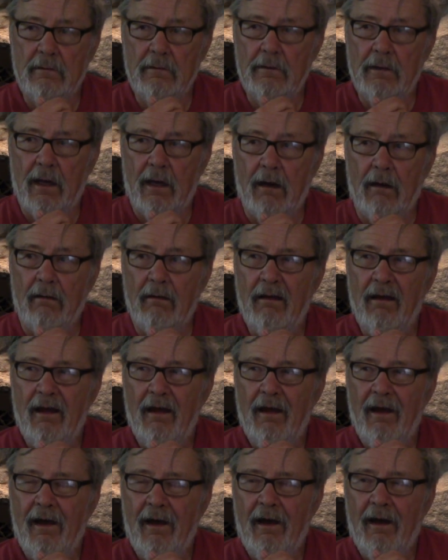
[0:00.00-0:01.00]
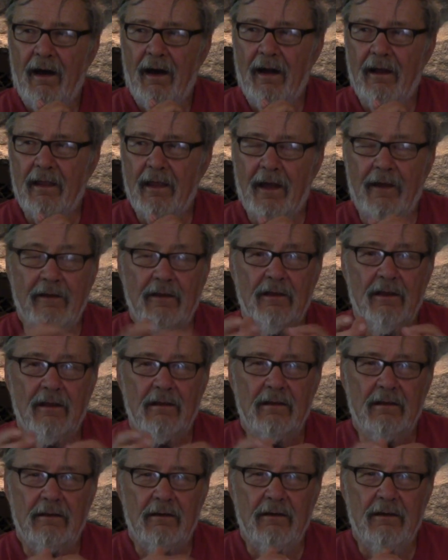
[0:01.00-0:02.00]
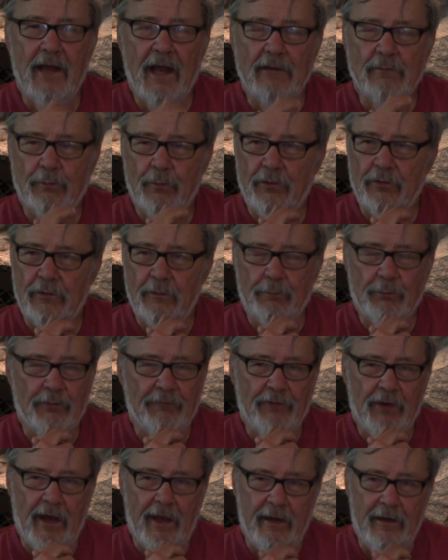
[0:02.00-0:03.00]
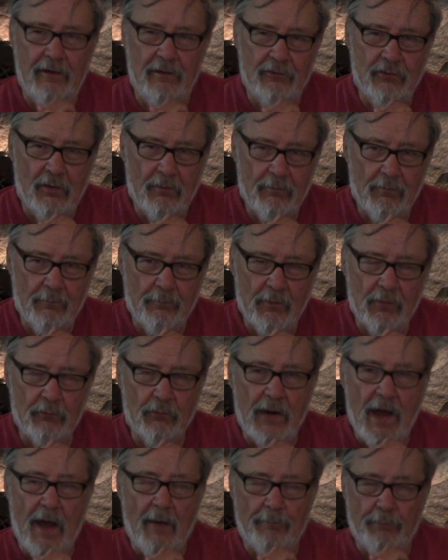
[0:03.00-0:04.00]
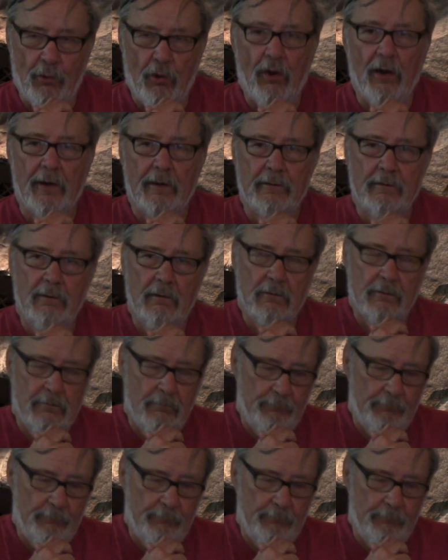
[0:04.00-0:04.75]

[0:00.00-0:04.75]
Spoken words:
Now, you're not supposed to provide raw pork to